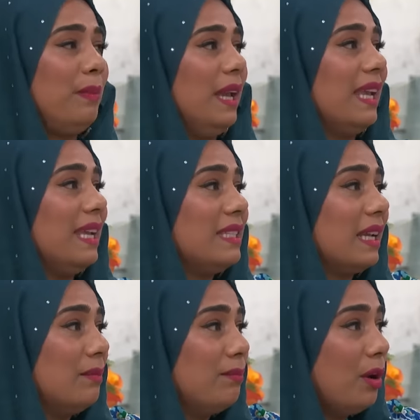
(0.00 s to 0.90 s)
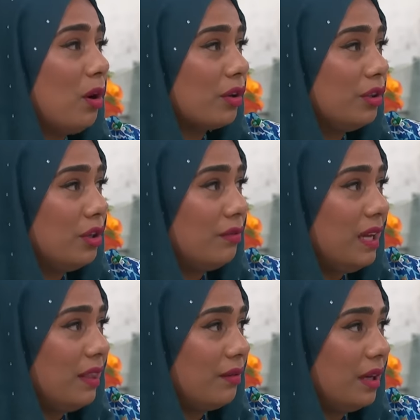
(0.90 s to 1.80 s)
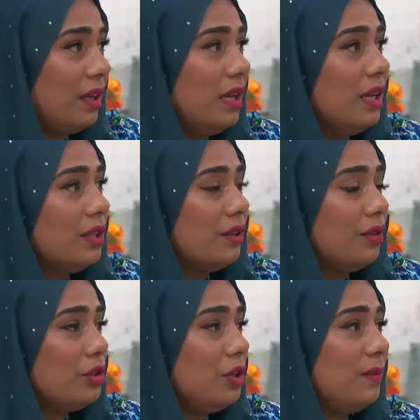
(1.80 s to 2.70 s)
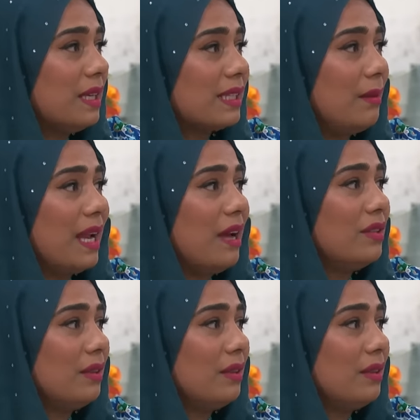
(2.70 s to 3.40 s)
big is it can block the urethra, so the tube that's coming out